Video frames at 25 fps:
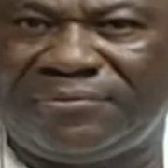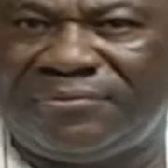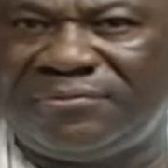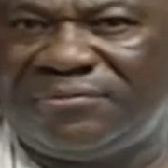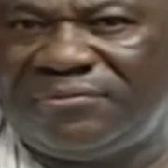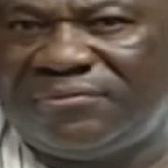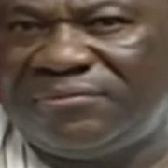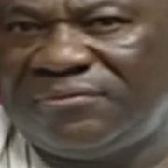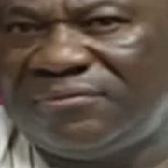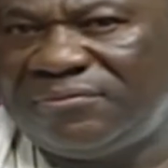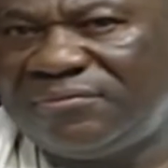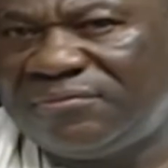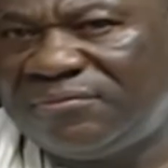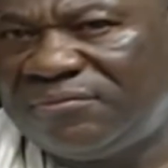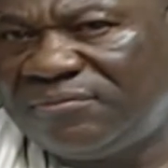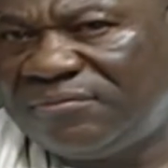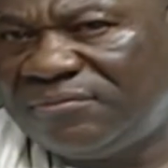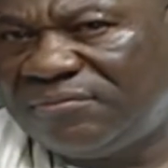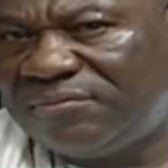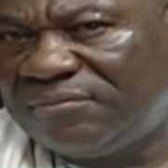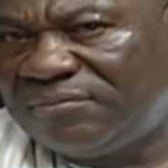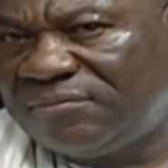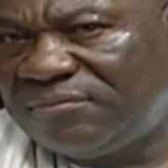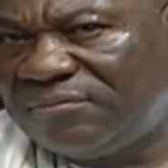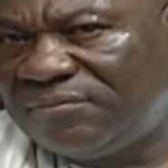
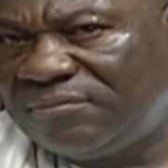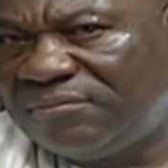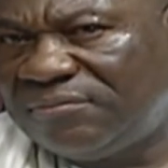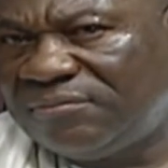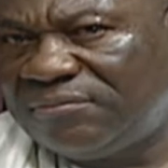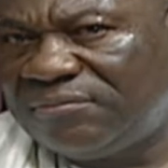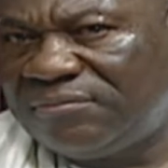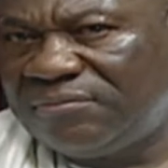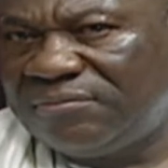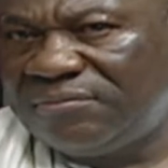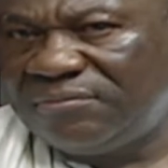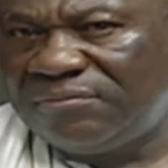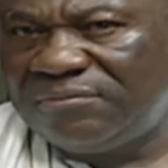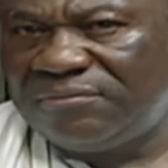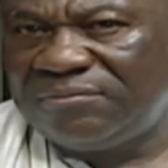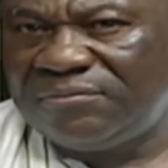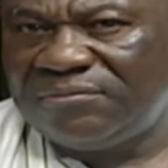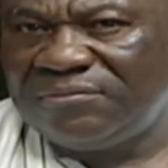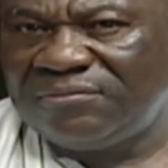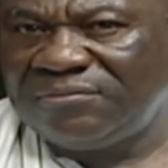Nothing is said.